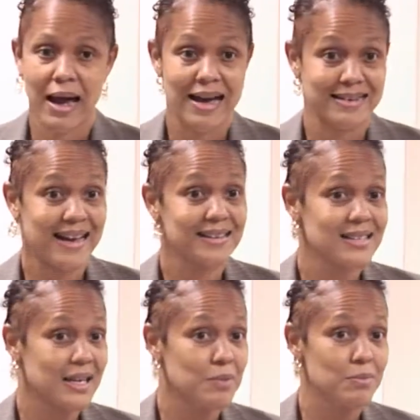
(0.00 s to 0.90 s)
At that
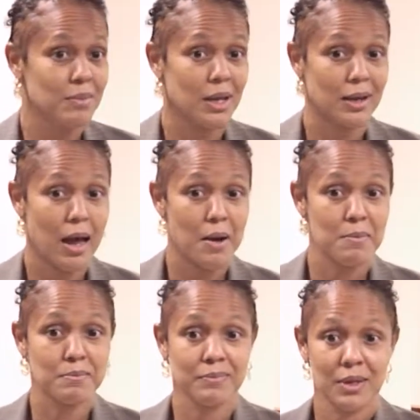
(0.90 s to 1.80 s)
time,
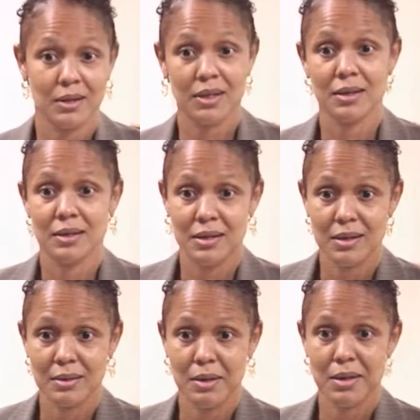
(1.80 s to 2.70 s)

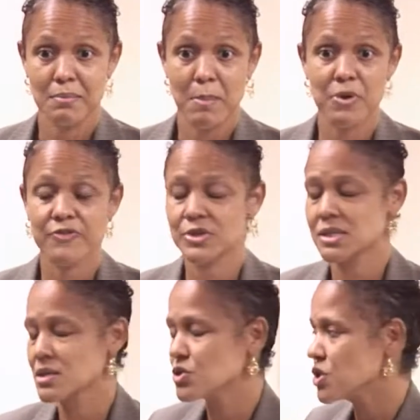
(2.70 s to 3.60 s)
the member for St.